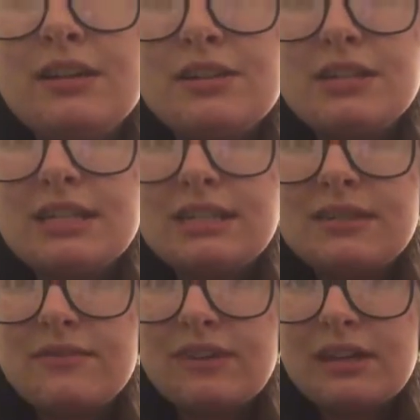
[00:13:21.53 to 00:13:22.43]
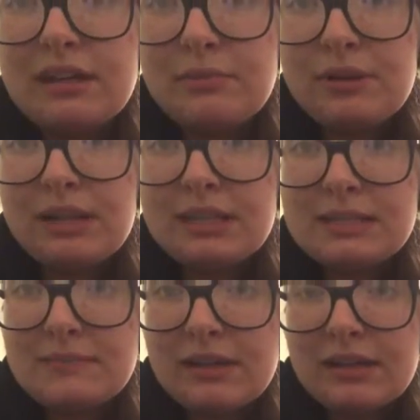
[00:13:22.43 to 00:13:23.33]
She is a very pretty
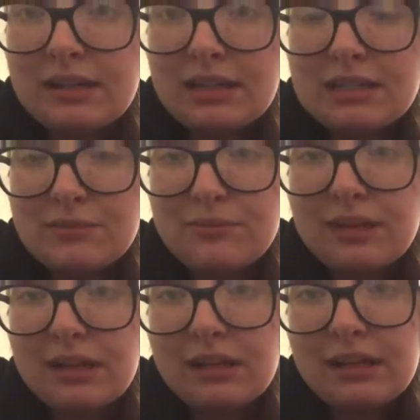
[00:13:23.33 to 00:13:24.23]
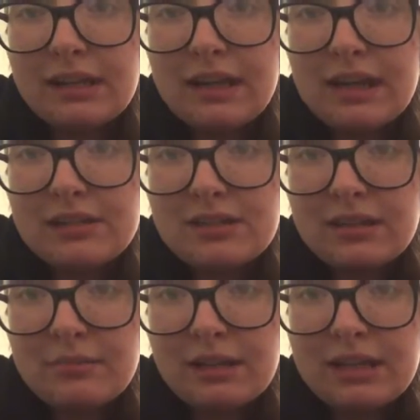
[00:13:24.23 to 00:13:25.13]
spirit as well, and I
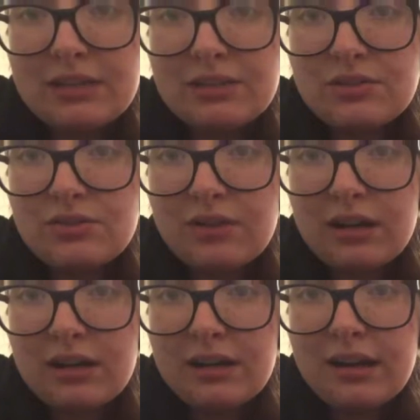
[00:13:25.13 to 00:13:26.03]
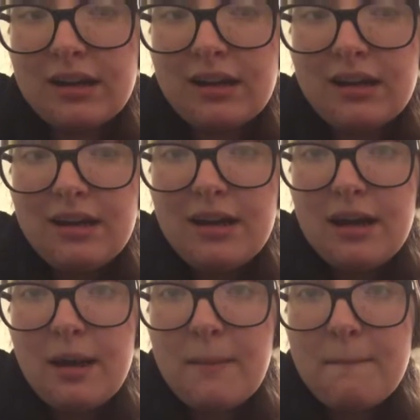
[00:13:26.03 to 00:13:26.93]
actually plan to draw her.
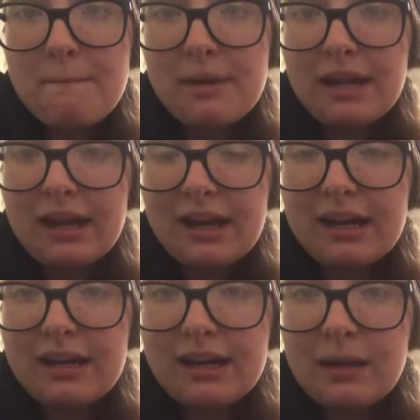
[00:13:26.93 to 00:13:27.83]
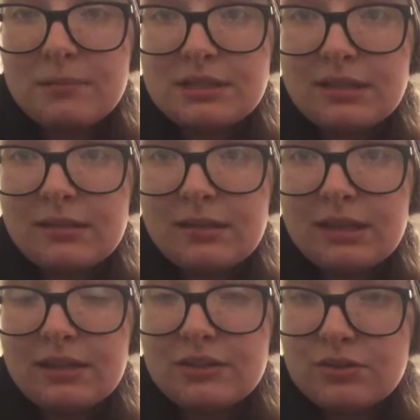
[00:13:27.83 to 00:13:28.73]
But I
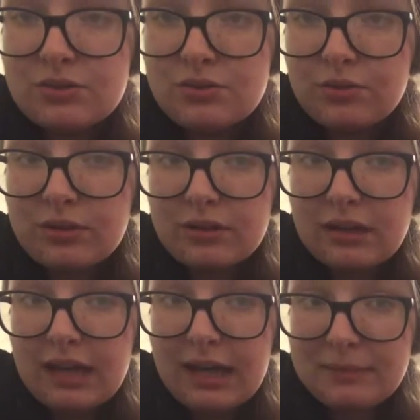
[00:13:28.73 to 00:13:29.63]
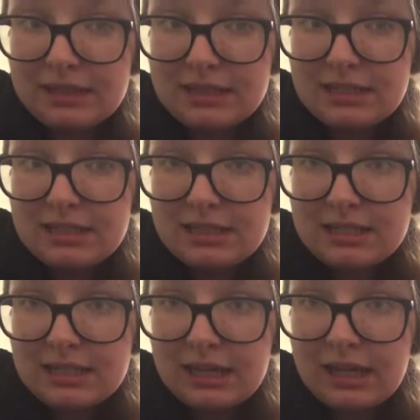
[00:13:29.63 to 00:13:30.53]
absolutely adore
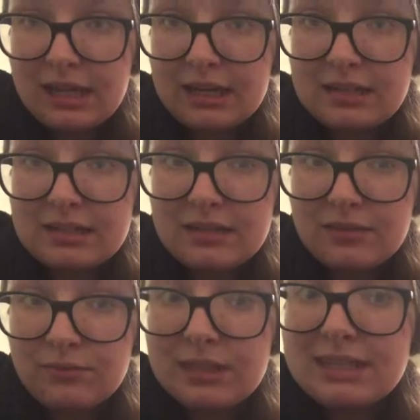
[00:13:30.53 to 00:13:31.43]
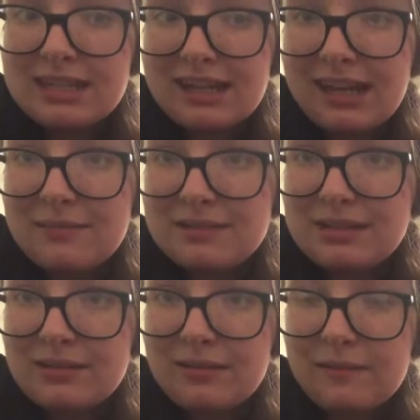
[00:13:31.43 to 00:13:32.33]
amethyst, and the reason I'm
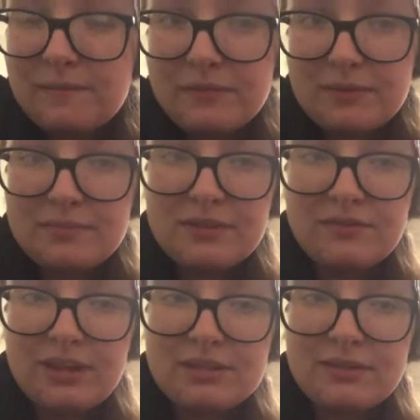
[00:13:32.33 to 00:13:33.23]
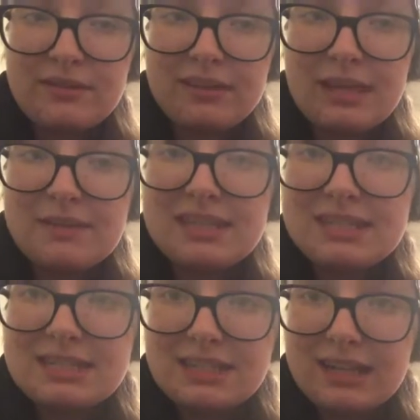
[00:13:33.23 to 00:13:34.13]
so infatuated with
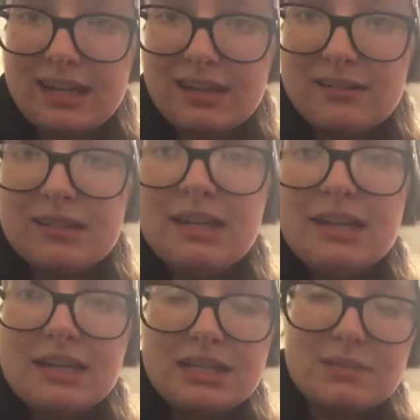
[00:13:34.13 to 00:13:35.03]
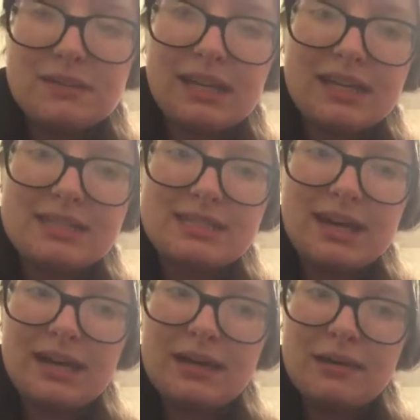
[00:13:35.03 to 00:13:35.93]
amethyst now is because
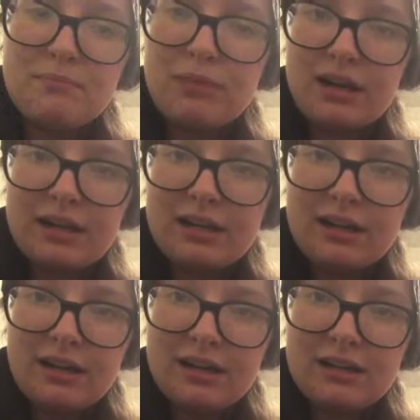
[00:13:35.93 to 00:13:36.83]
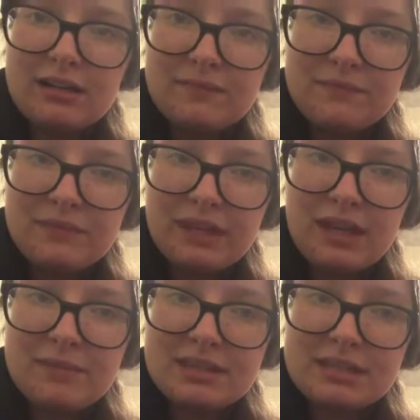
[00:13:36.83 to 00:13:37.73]
I bought her, the
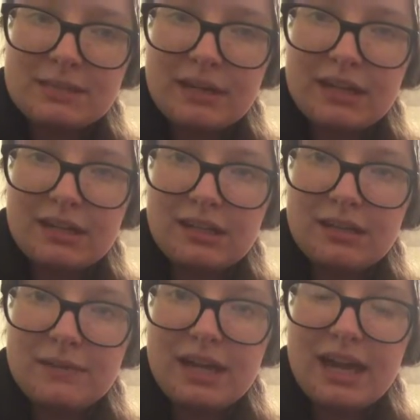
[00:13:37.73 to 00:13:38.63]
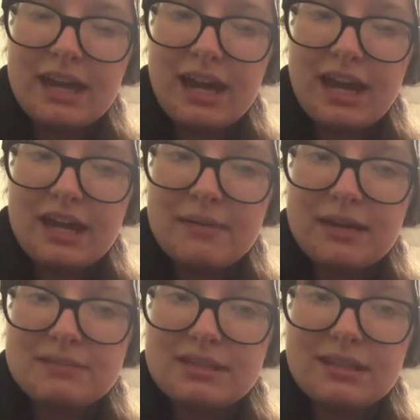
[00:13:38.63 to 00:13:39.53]
amethyst pendulum, and I am
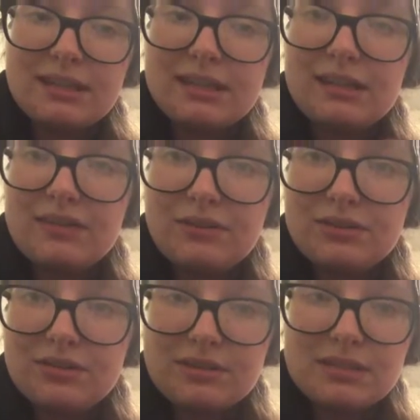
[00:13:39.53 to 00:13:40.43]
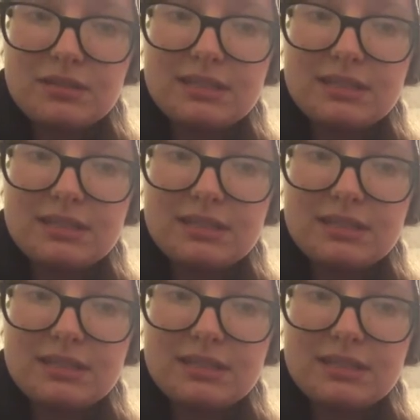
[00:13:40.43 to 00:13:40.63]
absolutely in love with the crystal.